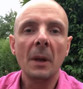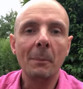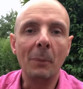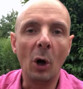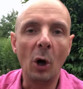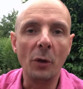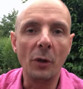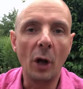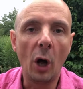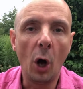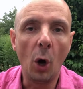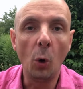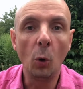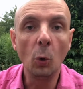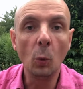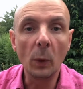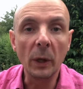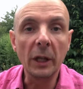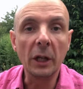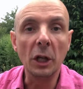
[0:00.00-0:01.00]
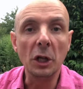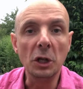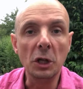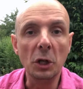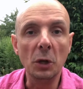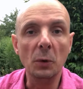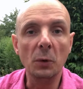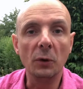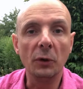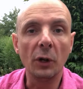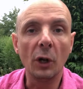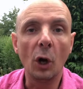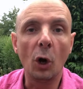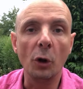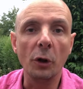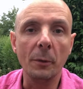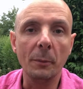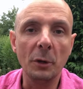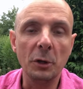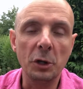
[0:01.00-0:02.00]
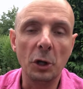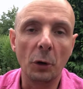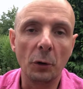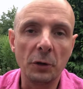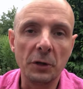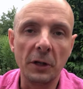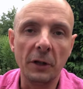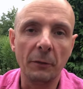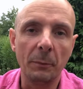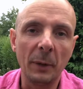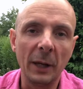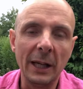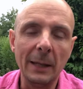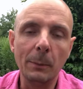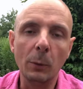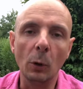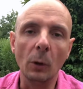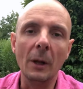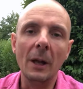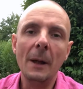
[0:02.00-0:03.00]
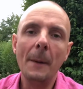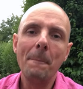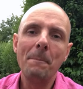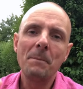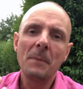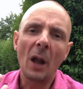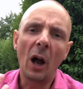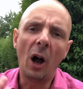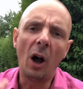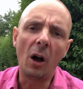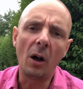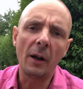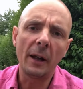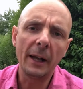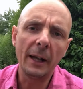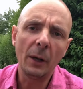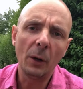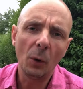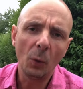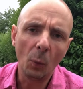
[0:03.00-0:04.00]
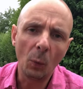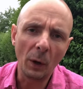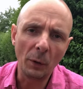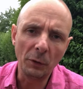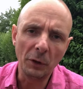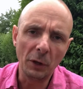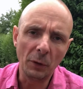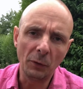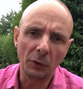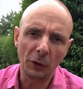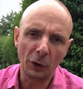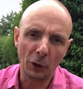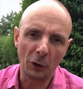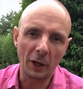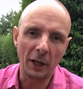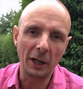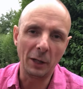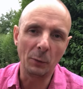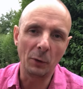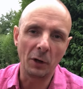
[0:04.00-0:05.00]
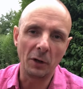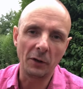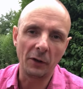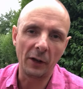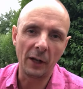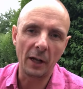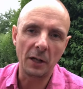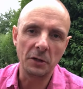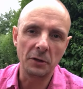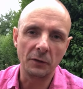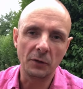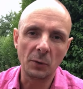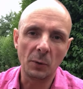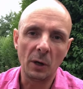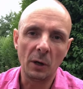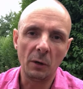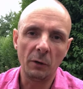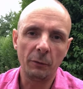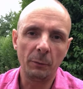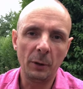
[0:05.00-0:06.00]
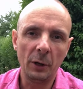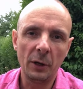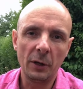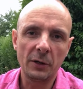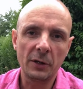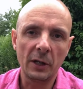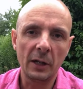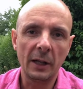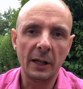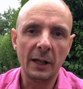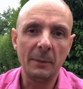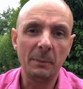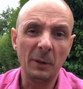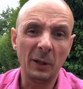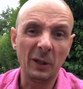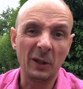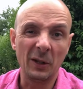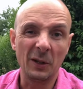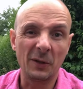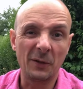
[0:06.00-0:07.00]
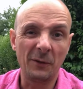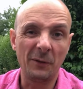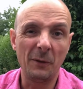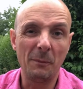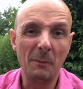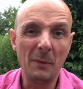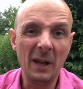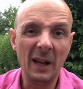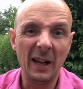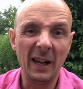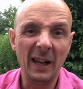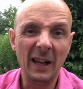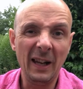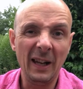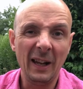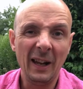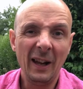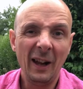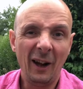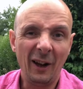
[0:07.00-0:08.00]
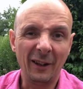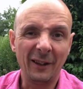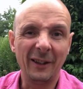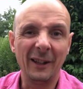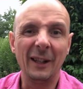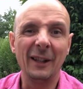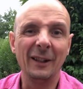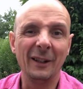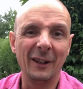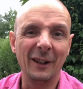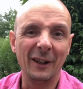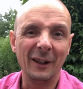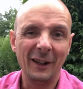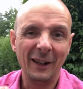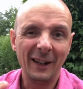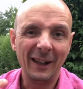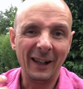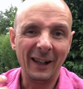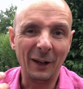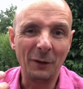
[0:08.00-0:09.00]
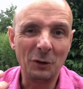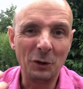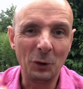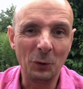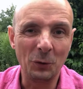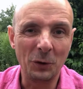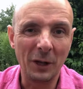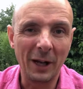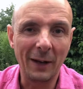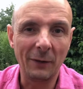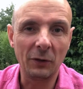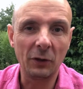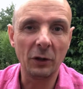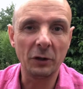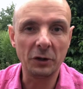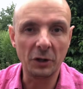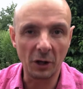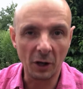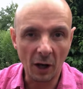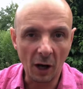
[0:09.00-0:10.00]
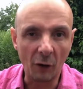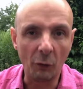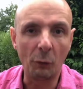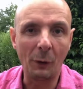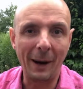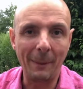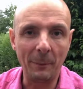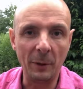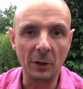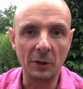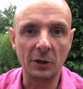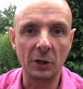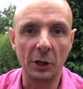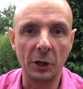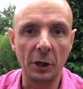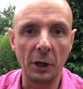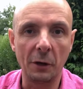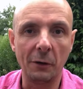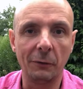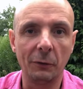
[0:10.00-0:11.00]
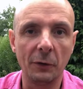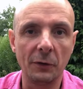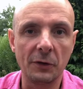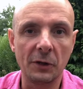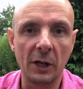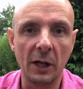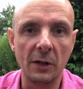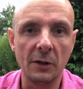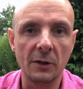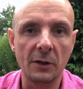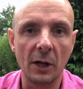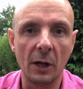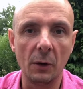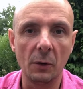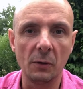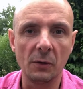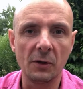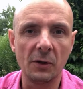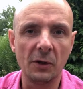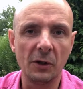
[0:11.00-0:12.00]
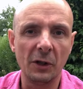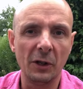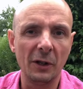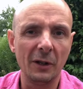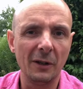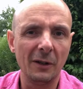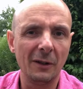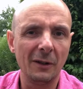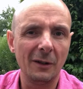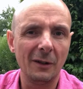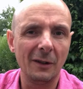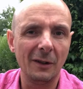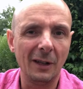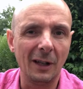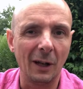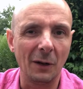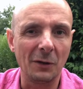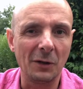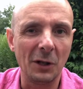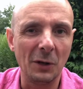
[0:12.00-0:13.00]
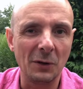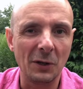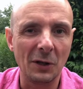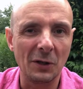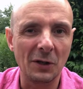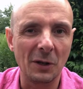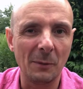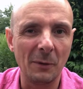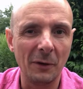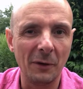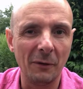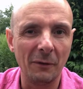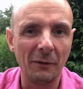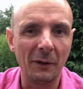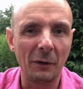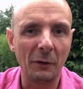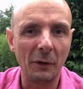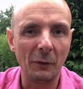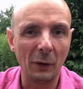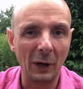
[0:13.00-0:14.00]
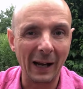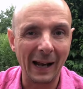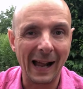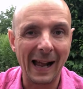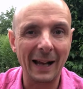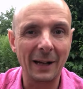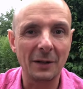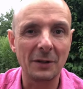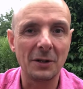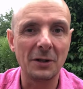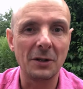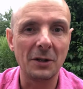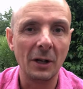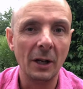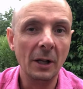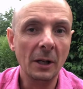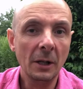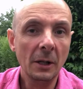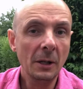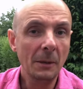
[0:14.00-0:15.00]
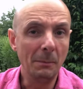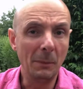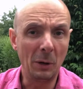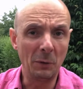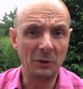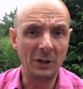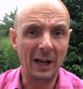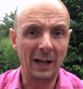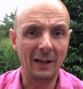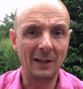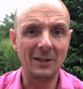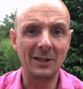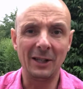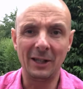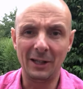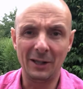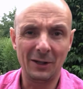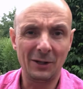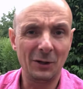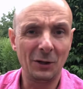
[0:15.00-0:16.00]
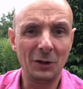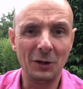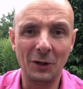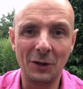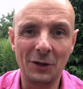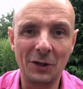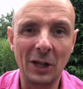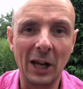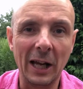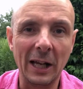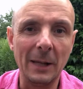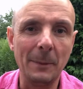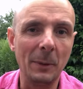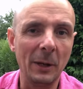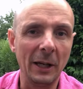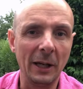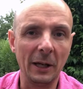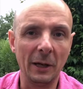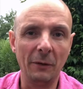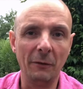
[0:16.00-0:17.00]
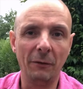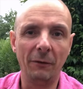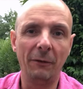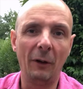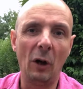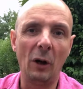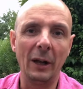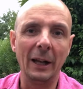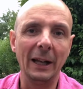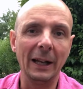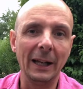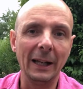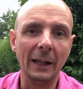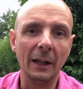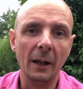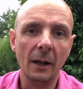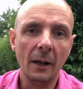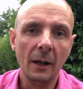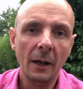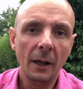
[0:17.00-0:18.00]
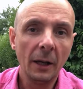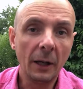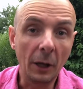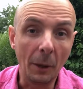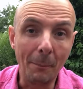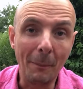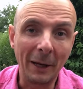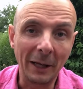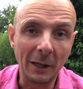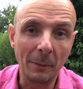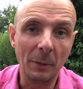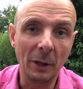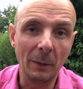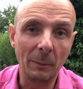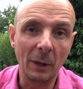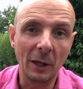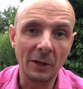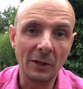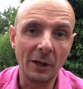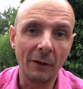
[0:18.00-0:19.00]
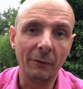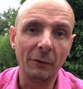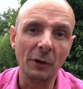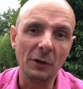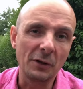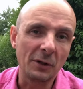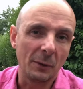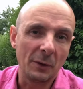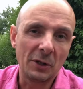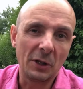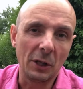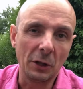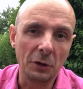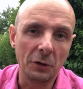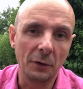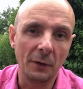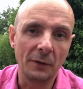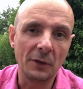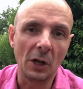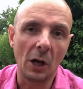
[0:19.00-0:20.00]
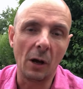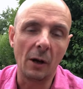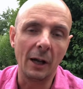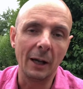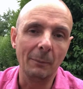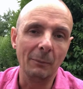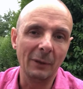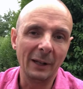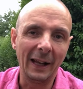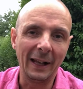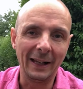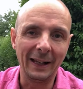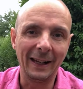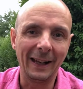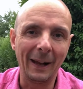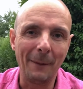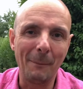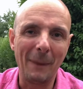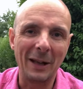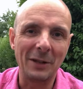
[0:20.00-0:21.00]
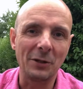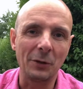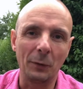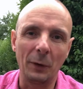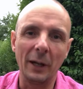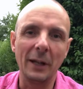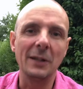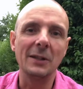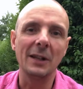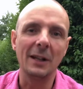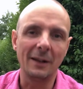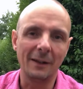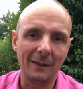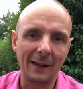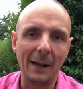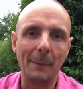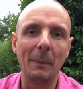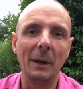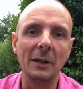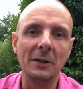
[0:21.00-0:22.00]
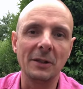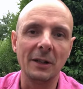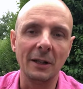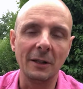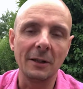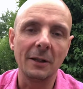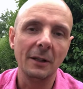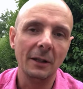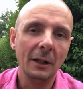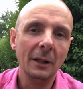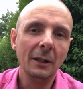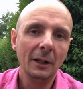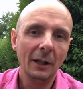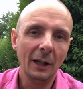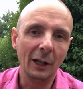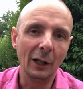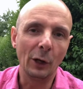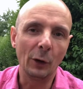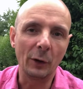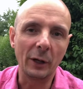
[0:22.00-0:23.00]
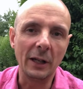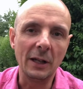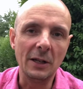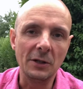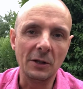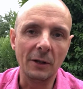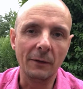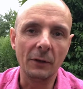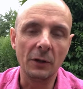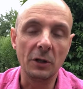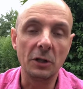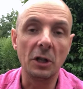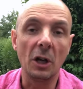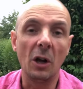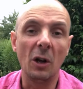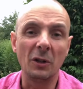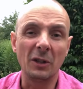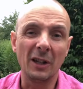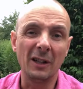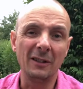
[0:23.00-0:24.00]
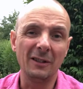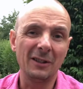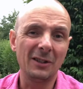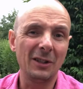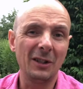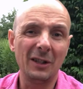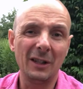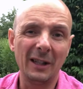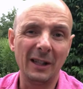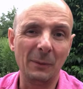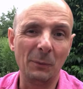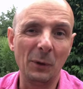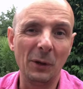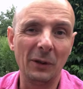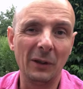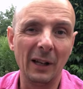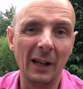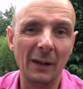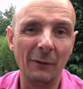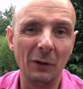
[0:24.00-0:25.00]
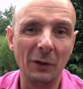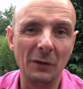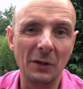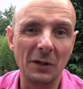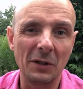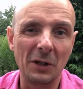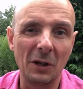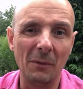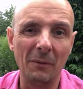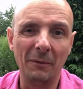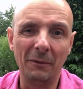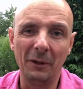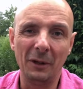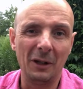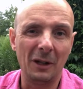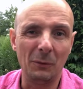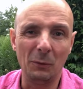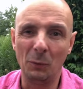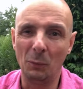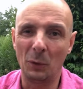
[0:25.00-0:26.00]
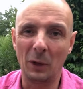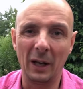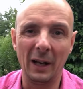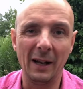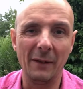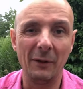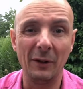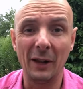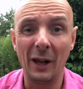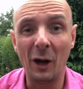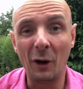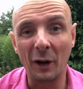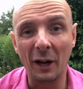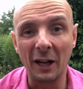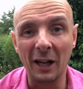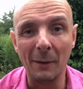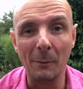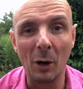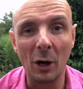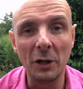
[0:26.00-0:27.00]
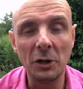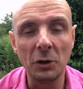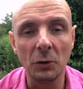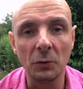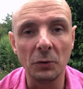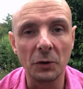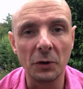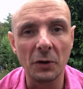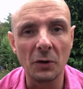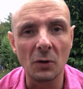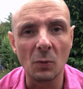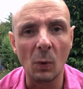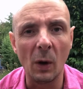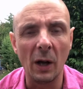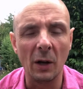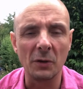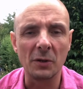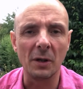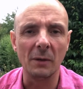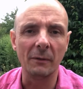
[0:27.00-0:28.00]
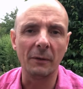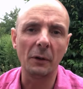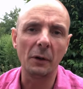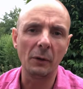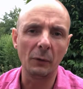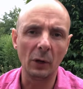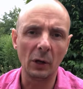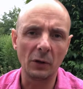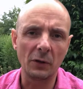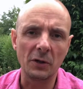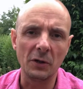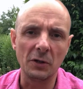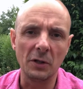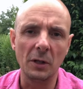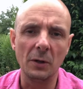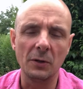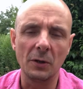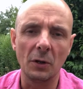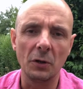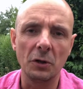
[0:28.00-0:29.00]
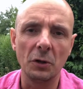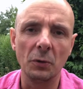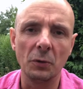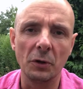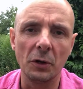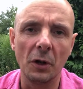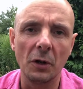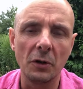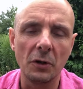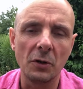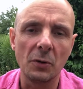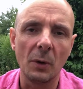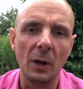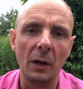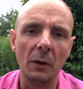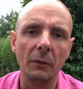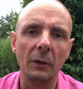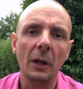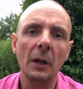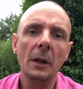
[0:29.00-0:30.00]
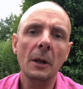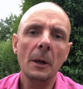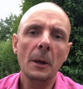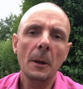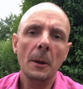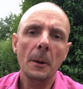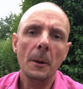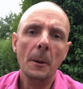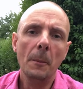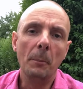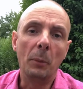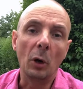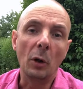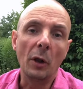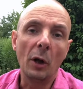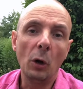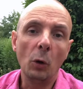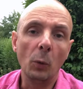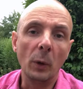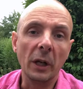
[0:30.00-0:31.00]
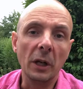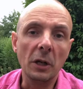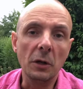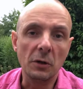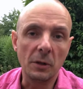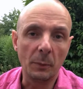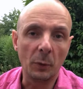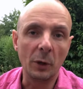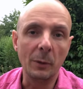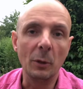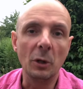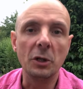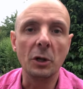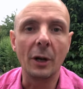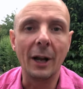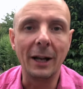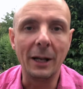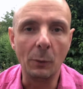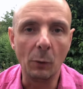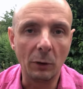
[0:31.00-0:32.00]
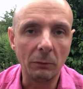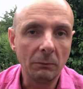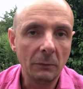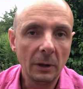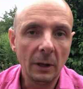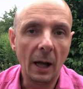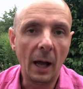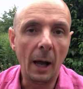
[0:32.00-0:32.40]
But on the whole, we can use it on the majority of people. I won't use it on anyone under the age of 12 personally, because for me, I think that children have such a rapid turnover of skin cells that it's using some of the very relaxed modalities such as taping and filing can make a big, big difference. So a tincture of thyme, letting it get macerated, that makes it a lot easier for the child. And certainly with the level of discomfort, I wouldn't want to levy that on any of my children as well. So I'm very reluctant to use it on children under 12. But on the whole, we can use it pretty much on anyone.